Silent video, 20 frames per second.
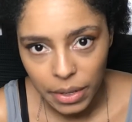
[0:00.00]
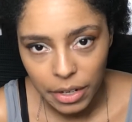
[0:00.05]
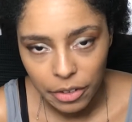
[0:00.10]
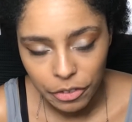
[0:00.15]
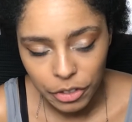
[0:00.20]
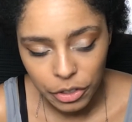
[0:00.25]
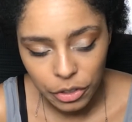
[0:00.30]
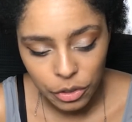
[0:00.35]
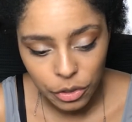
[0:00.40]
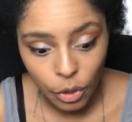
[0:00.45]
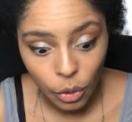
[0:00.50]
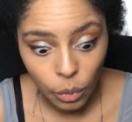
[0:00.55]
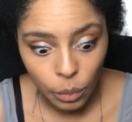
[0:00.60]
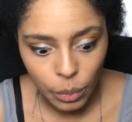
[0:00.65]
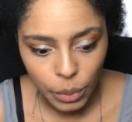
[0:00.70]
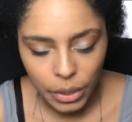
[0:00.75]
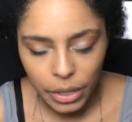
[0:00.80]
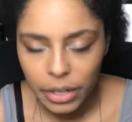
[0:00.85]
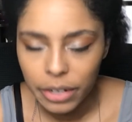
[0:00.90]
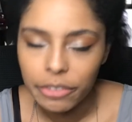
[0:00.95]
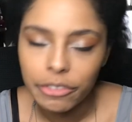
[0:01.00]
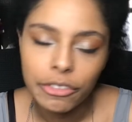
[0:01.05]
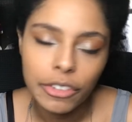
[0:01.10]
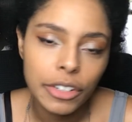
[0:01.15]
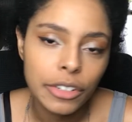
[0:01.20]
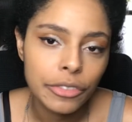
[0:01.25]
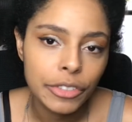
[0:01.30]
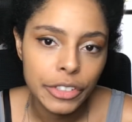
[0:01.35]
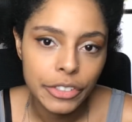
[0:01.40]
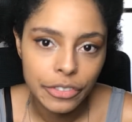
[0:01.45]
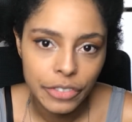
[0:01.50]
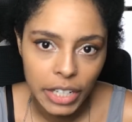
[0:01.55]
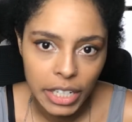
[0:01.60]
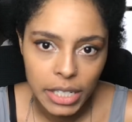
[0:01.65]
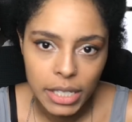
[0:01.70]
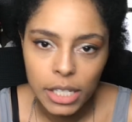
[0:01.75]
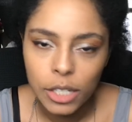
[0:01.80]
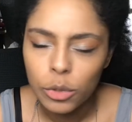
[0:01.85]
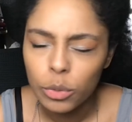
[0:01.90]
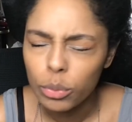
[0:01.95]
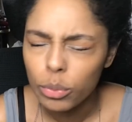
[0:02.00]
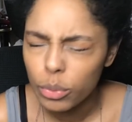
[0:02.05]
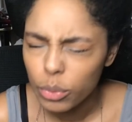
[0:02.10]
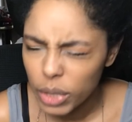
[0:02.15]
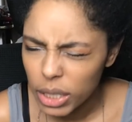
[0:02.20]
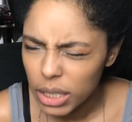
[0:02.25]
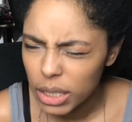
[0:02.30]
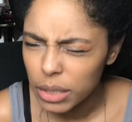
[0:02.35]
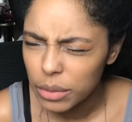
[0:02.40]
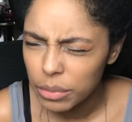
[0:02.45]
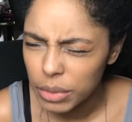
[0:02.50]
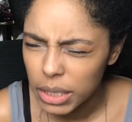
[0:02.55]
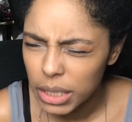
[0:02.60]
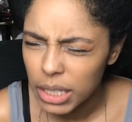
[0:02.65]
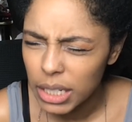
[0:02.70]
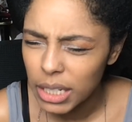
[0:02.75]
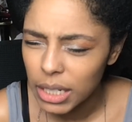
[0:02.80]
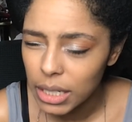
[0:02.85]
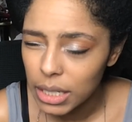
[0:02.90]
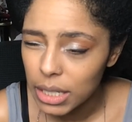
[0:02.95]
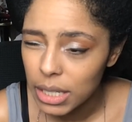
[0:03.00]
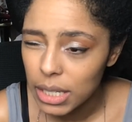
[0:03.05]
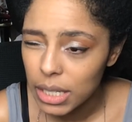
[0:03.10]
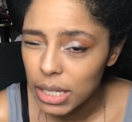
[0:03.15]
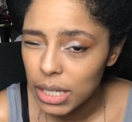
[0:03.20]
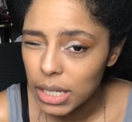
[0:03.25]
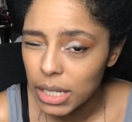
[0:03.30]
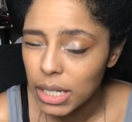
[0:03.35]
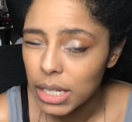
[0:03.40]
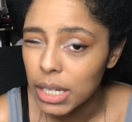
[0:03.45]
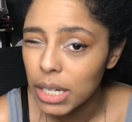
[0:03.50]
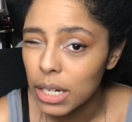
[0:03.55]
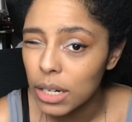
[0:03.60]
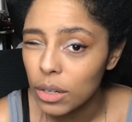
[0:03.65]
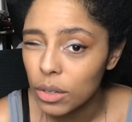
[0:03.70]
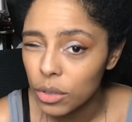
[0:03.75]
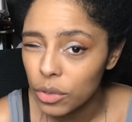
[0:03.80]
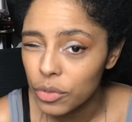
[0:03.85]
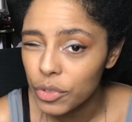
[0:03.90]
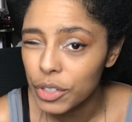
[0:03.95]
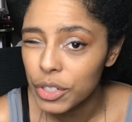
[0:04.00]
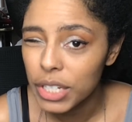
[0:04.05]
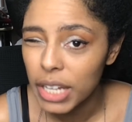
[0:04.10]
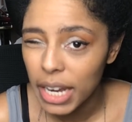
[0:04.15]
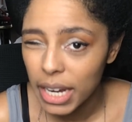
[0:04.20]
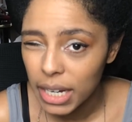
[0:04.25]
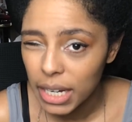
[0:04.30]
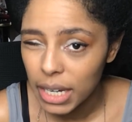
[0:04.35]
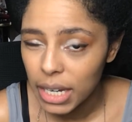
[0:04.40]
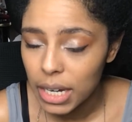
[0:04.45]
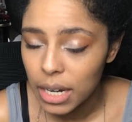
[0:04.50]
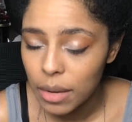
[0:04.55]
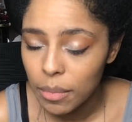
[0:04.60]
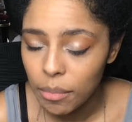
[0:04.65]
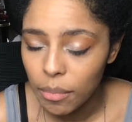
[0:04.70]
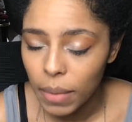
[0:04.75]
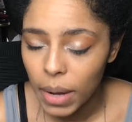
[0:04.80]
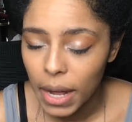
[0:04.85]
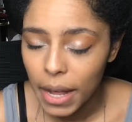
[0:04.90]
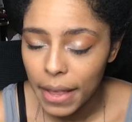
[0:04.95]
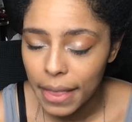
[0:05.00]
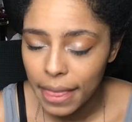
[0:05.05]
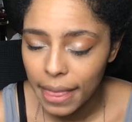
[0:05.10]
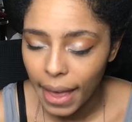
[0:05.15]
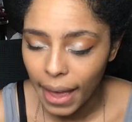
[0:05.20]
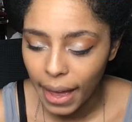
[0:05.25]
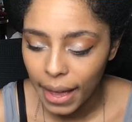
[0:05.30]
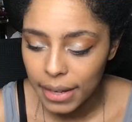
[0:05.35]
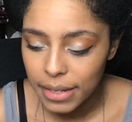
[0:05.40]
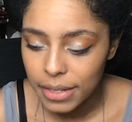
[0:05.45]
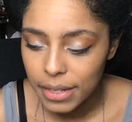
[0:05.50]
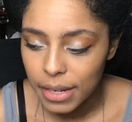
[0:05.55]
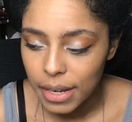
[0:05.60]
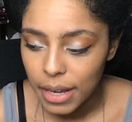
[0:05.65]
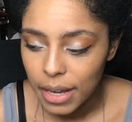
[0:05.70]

if you don't put it in front of your face, it's really, really easy to get overtaken by that